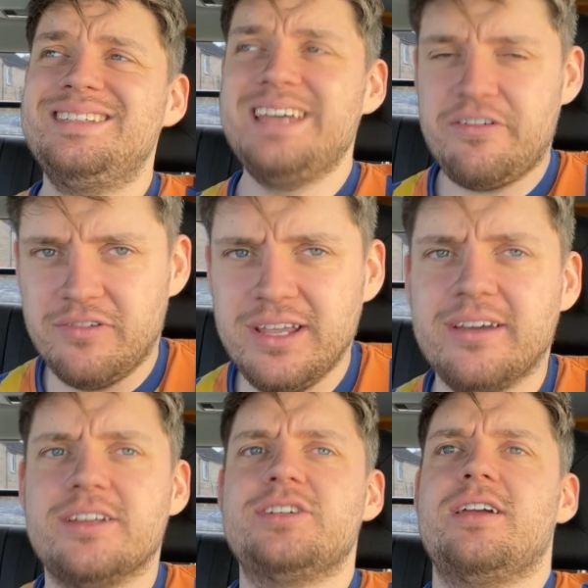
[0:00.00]
Definitely
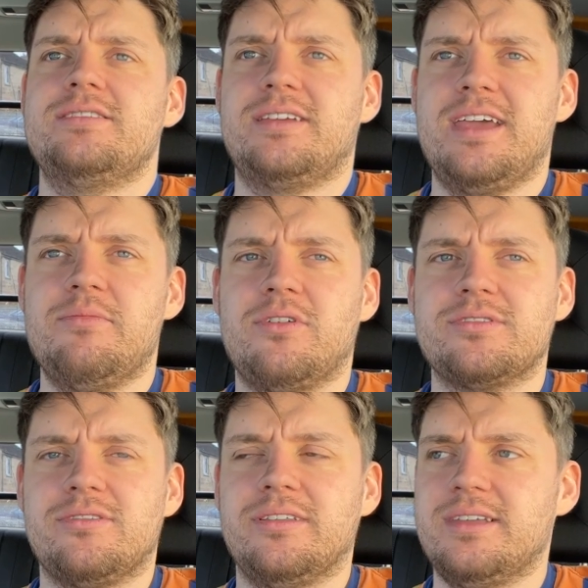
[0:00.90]
going to change the
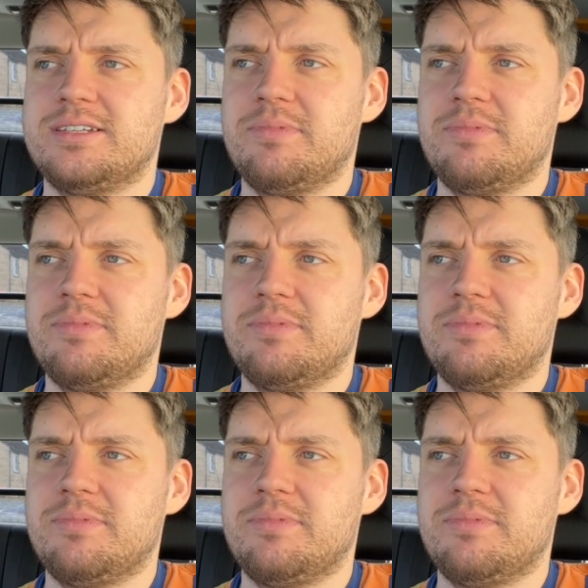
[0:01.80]
gearbox oil on this,